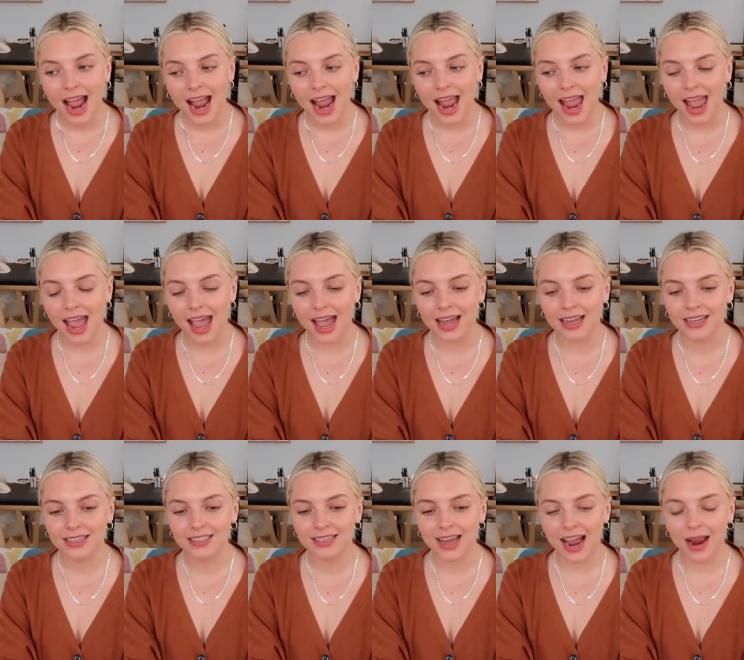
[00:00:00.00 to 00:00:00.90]

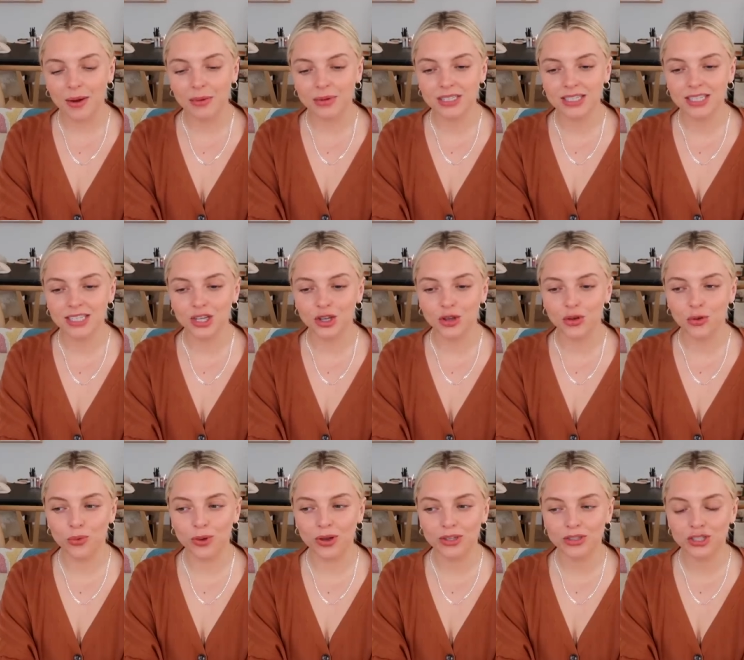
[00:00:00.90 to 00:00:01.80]
and I will see
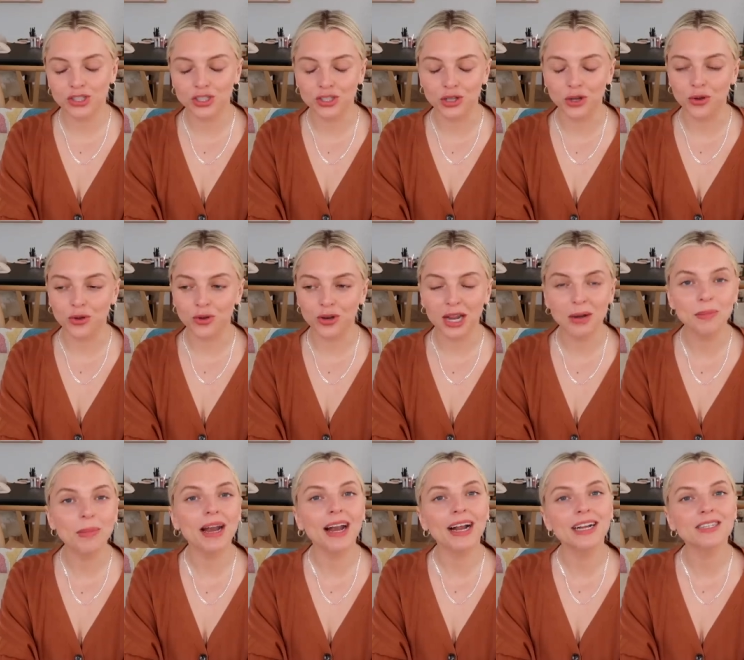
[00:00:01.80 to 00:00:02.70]
you soon in
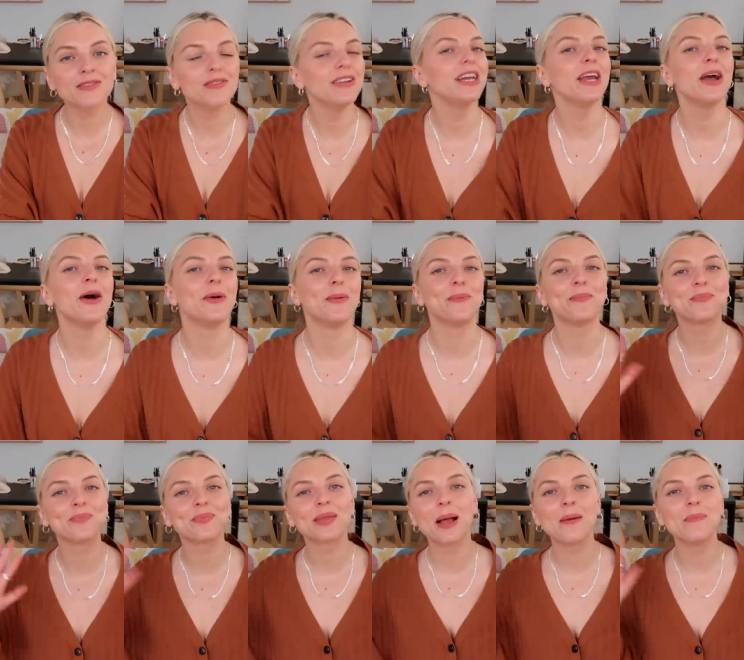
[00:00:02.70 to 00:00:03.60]
my next video.
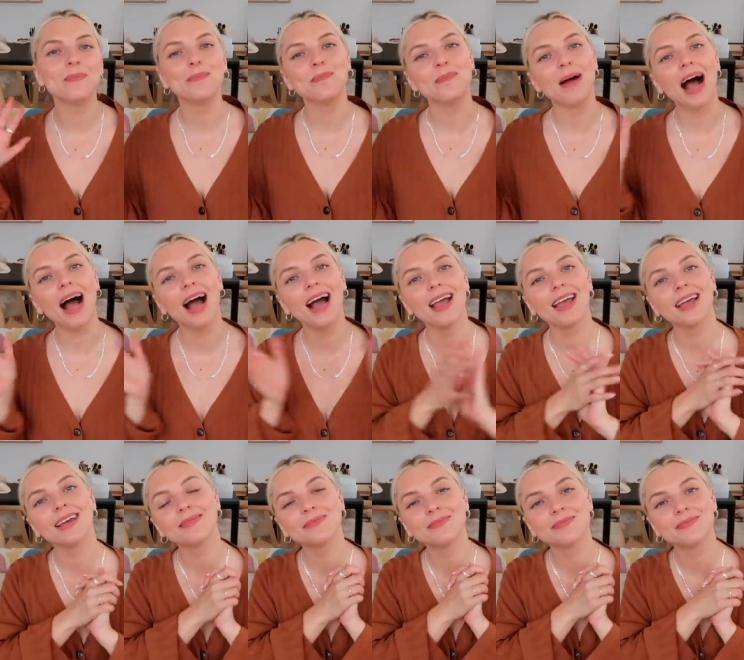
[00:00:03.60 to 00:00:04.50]

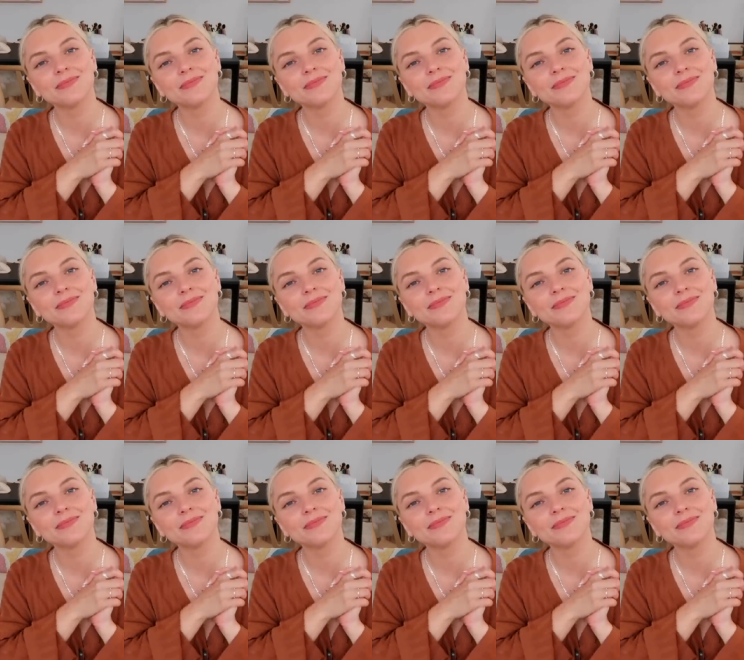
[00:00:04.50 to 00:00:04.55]
Bye.